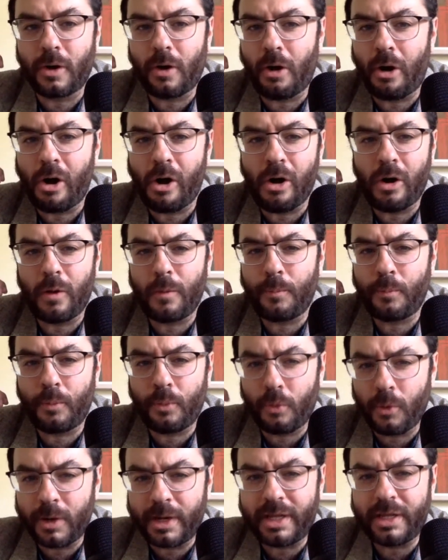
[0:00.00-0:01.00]
are
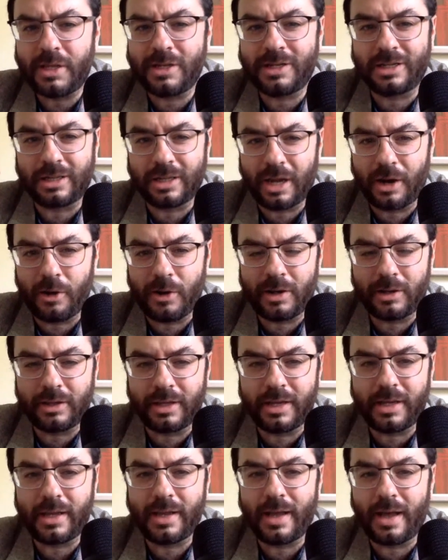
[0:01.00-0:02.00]
pretty
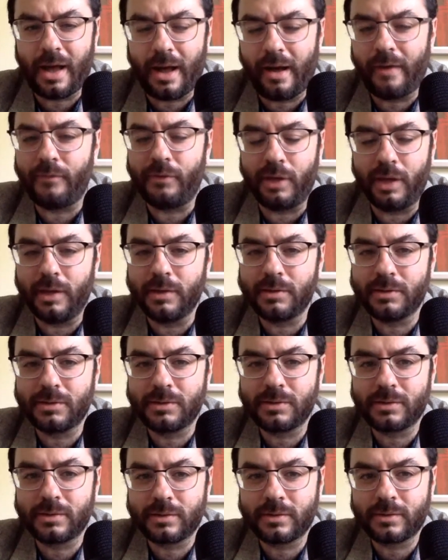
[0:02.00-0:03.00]
glaringly obvious.